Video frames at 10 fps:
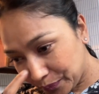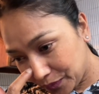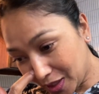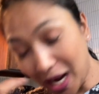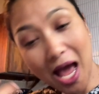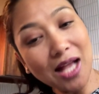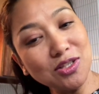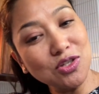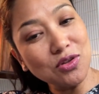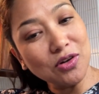it
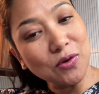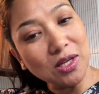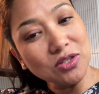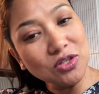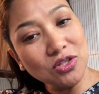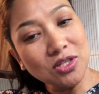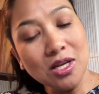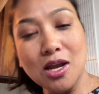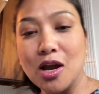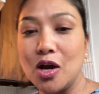adds to the crunch,
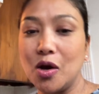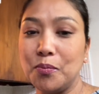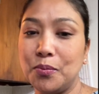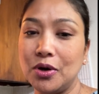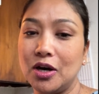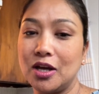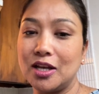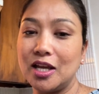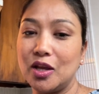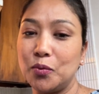
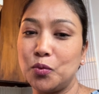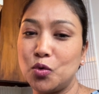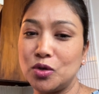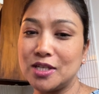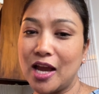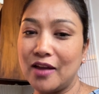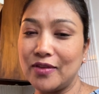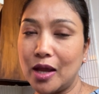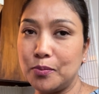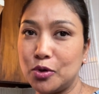but it won't have
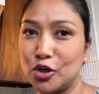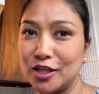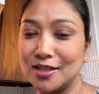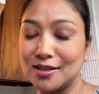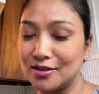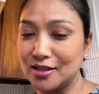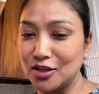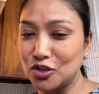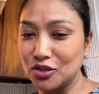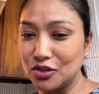that burning
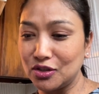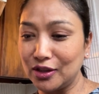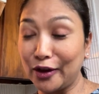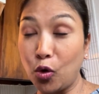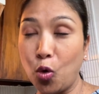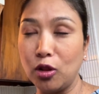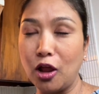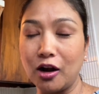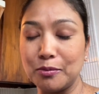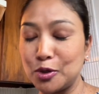sensation, like a whole
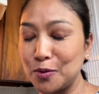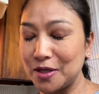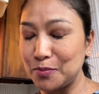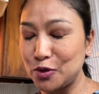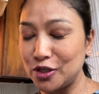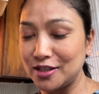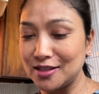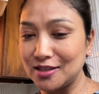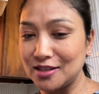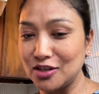lot of burning
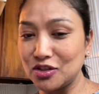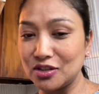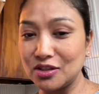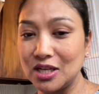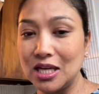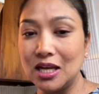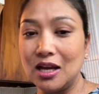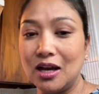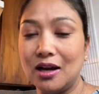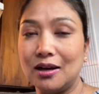sensation
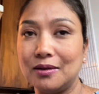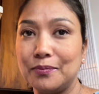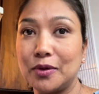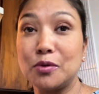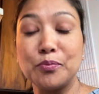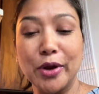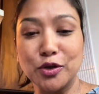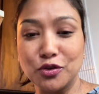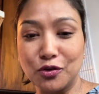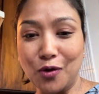compared
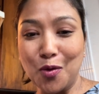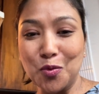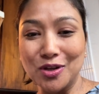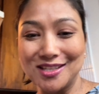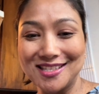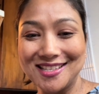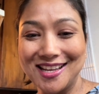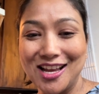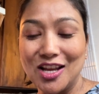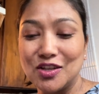to the raw ones.
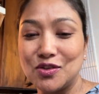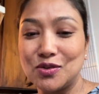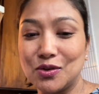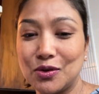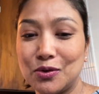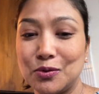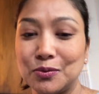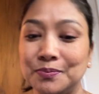So